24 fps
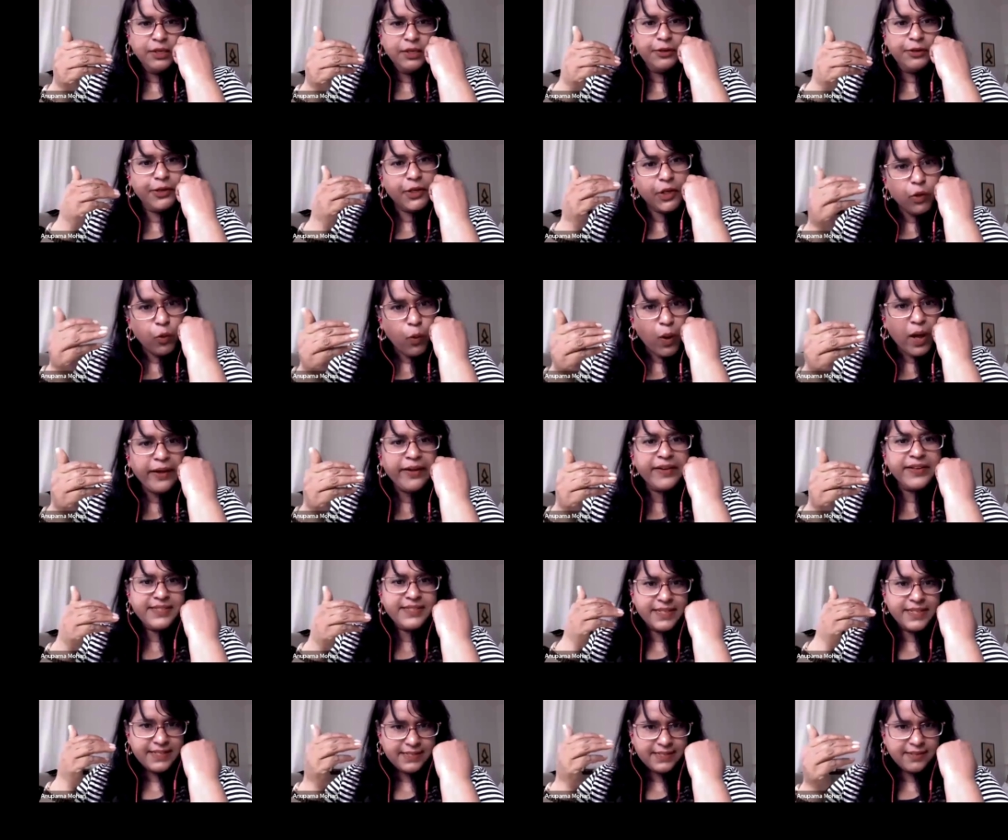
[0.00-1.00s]
requires
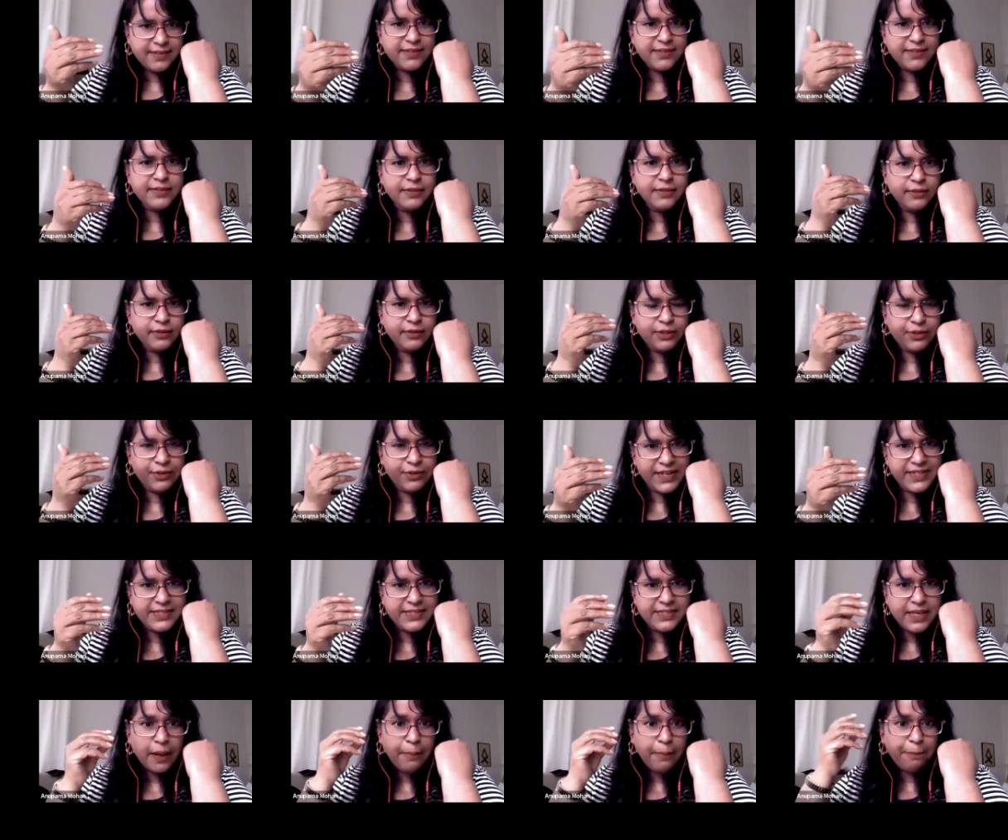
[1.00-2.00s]
that certain
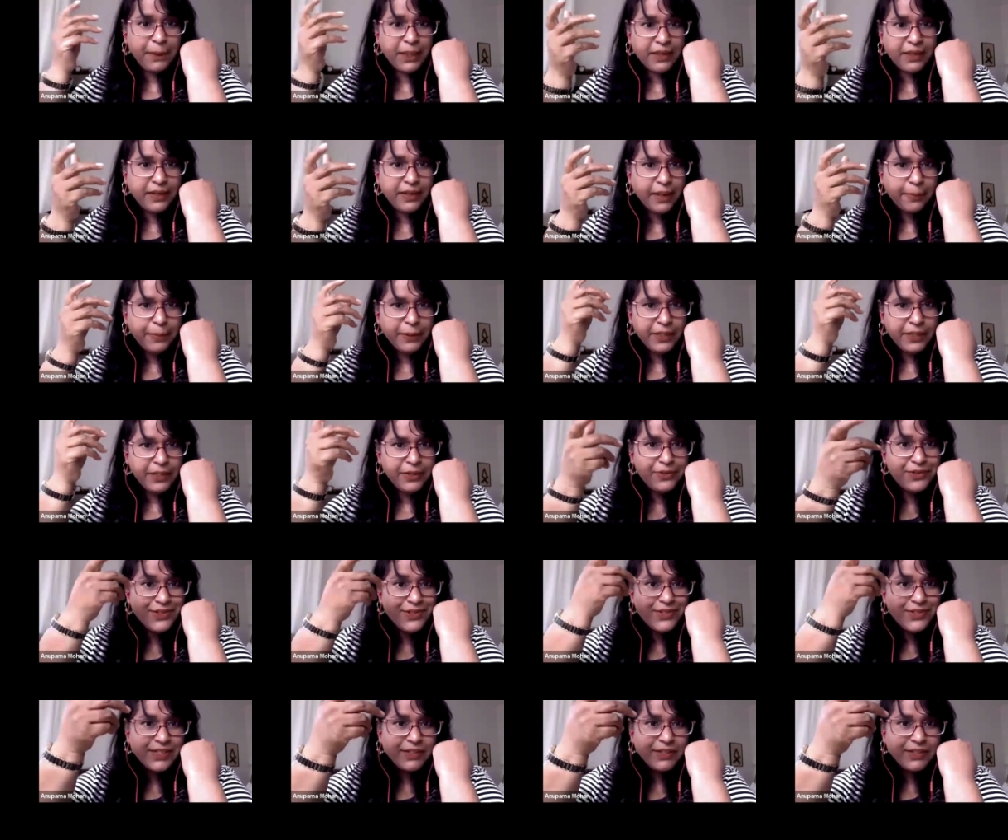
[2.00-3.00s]
threads are picked up in
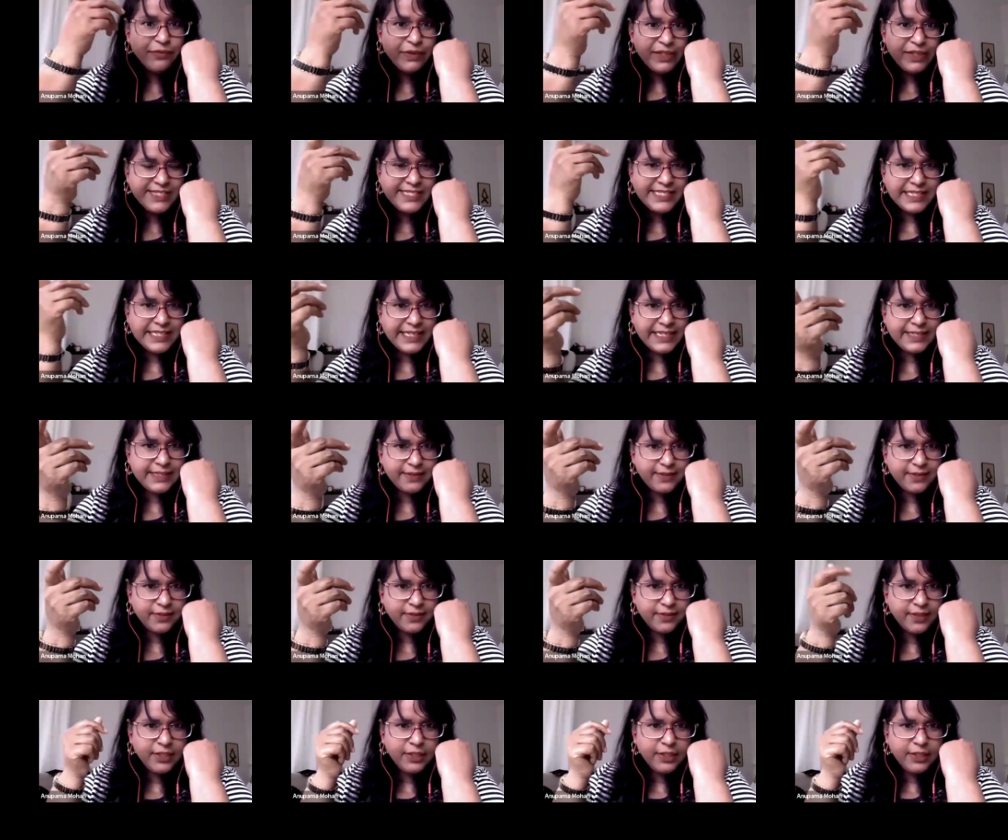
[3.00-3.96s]
interesting ways later,